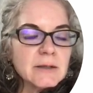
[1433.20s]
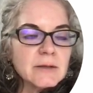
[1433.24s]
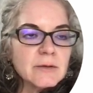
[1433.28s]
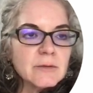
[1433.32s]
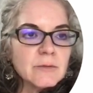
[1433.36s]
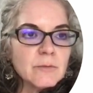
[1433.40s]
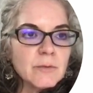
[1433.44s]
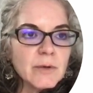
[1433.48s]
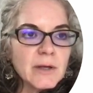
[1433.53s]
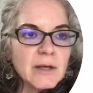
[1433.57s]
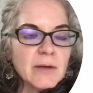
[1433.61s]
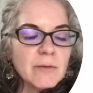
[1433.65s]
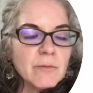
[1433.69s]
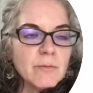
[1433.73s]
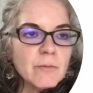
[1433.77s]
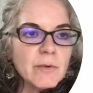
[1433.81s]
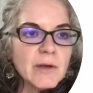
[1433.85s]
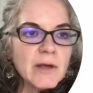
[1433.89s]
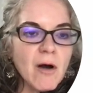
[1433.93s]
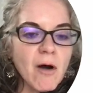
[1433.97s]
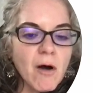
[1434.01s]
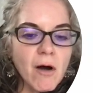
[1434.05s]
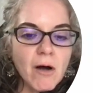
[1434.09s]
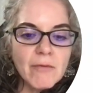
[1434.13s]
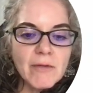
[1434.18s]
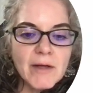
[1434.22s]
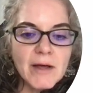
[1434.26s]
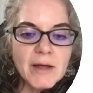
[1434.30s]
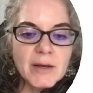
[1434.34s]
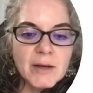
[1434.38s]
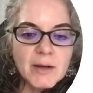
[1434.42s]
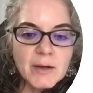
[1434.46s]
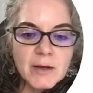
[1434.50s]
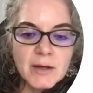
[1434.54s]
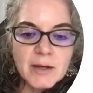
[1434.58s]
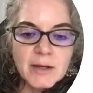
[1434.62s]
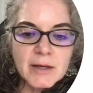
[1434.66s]
we call
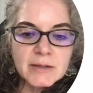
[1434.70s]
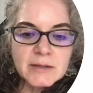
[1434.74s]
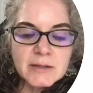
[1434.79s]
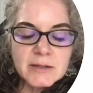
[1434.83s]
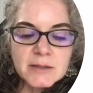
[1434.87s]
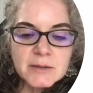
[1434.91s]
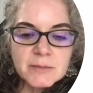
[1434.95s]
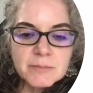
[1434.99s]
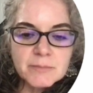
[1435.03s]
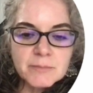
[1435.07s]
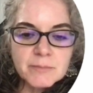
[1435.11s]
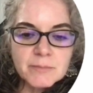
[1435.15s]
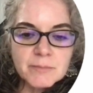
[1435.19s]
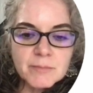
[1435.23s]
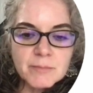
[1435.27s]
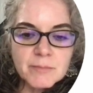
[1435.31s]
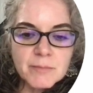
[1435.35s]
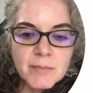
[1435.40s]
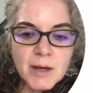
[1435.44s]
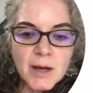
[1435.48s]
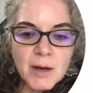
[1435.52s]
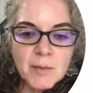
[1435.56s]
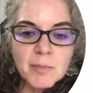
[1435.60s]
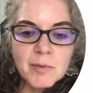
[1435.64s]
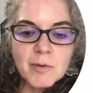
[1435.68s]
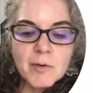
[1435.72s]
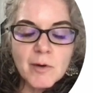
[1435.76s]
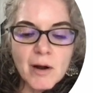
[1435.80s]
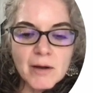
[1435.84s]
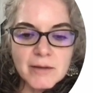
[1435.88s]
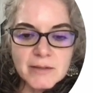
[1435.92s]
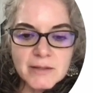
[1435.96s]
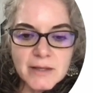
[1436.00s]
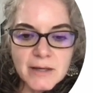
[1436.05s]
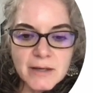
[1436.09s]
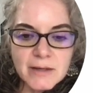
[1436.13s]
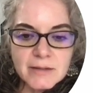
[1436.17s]
that it's a
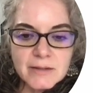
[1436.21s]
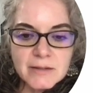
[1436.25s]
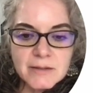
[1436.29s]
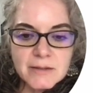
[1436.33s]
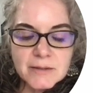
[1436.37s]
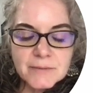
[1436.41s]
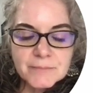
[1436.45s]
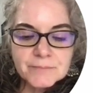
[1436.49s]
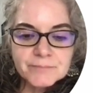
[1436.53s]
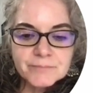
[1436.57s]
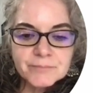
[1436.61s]
process.